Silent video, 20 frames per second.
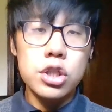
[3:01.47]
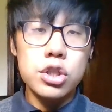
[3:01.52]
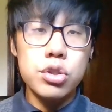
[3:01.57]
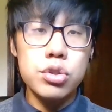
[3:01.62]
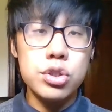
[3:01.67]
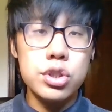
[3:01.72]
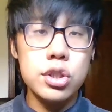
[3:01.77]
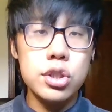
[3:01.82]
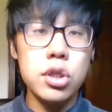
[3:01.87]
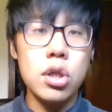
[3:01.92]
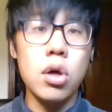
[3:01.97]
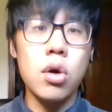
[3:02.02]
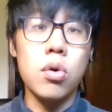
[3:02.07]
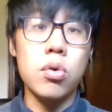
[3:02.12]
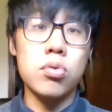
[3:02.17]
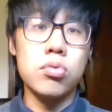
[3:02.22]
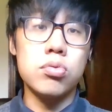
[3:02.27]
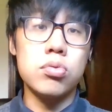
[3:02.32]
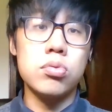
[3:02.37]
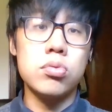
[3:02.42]
To
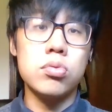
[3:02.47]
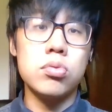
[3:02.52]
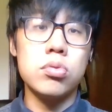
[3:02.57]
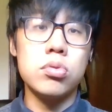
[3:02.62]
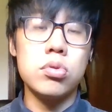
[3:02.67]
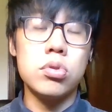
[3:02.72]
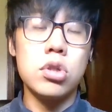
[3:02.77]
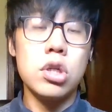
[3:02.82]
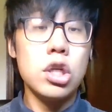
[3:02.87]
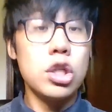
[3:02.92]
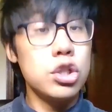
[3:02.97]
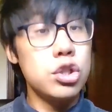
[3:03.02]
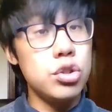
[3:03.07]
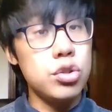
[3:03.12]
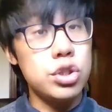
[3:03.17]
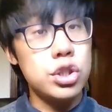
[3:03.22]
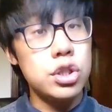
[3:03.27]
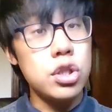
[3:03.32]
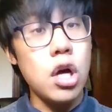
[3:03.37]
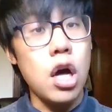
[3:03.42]
slow,
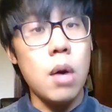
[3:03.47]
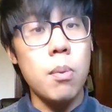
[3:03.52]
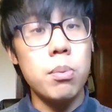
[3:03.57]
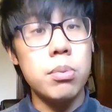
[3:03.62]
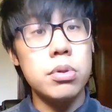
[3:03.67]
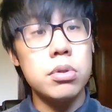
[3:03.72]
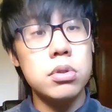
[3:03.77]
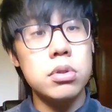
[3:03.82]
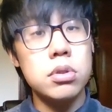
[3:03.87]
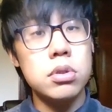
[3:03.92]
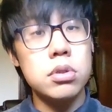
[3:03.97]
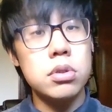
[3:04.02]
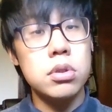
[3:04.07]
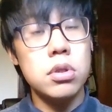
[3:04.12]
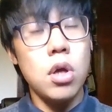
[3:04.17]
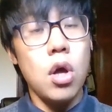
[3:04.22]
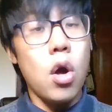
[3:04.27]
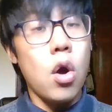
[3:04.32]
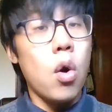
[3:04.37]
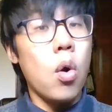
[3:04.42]
to stop,
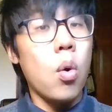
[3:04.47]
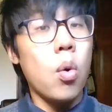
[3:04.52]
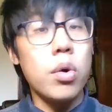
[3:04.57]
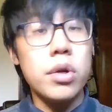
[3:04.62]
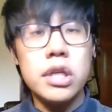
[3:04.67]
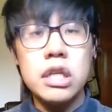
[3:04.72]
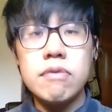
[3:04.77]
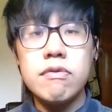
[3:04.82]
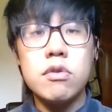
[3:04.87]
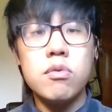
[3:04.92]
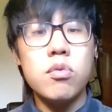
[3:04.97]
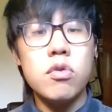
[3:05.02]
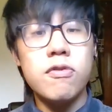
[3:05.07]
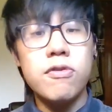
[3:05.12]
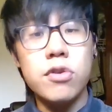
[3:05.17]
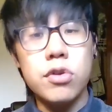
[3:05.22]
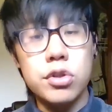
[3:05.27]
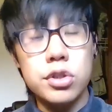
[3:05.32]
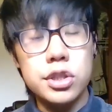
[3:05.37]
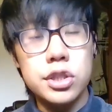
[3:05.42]
or even
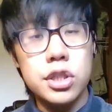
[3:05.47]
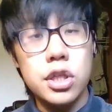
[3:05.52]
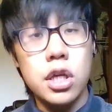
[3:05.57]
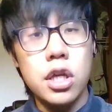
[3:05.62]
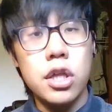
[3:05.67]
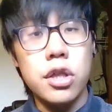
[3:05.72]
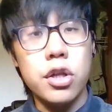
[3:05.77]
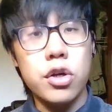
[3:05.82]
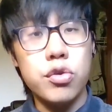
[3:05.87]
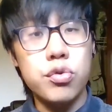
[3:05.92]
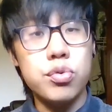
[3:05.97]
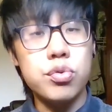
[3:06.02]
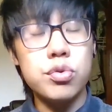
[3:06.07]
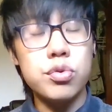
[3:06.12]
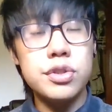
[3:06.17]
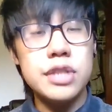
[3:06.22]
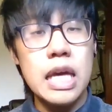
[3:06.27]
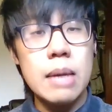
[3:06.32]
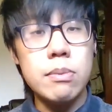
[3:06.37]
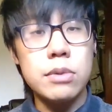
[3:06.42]
reverse the
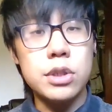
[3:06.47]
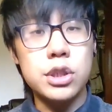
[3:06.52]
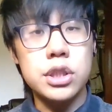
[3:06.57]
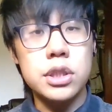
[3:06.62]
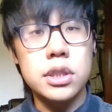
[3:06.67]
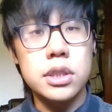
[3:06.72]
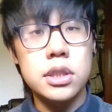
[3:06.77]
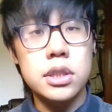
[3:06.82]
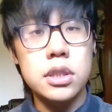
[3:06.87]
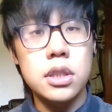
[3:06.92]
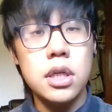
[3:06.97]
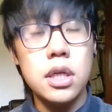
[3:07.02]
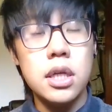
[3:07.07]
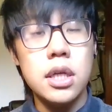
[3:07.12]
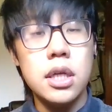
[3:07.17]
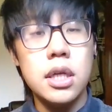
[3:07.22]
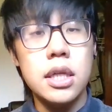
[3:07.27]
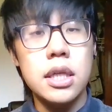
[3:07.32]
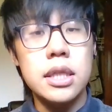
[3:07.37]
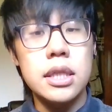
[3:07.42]
cruel damages
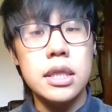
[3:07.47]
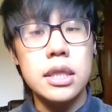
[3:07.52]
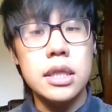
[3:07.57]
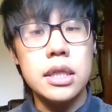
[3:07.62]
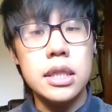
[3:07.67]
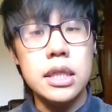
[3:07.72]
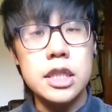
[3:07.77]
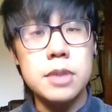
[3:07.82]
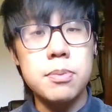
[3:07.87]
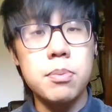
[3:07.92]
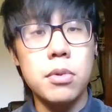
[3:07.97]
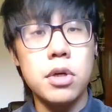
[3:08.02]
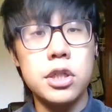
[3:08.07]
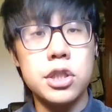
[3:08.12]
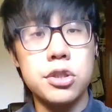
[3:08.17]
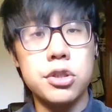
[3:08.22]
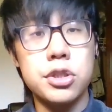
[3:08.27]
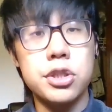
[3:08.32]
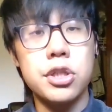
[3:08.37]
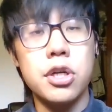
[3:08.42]
these
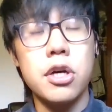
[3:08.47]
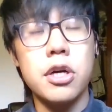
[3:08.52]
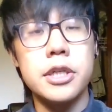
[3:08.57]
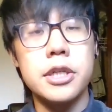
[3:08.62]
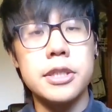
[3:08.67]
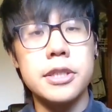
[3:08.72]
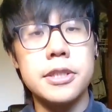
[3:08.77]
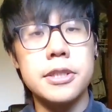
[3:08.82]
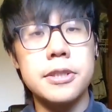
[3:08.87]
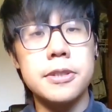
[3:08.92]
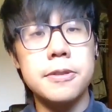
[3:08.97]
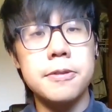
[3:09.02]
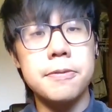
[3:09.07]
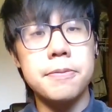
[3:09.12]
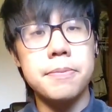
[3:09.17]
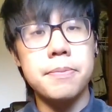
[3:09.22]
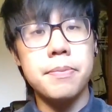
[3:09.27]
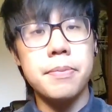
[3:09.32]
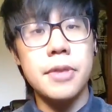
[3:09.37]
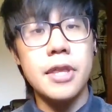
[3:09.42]
monsters cause.
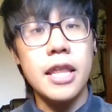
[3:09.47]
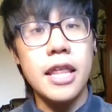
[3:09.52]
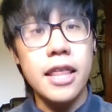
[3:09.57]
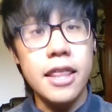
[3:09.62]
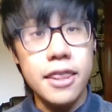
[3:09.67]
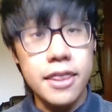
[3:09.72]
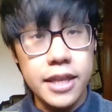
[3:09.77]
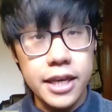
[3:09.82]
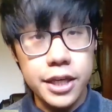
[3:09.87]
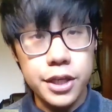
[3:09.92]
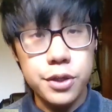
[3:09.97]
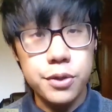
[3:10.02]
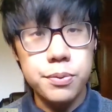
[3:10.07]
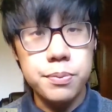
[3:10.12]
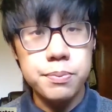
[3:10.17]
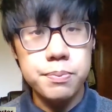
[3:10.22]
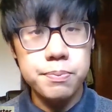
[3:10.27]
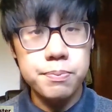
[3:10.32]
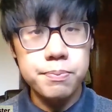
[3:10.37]
Thank you.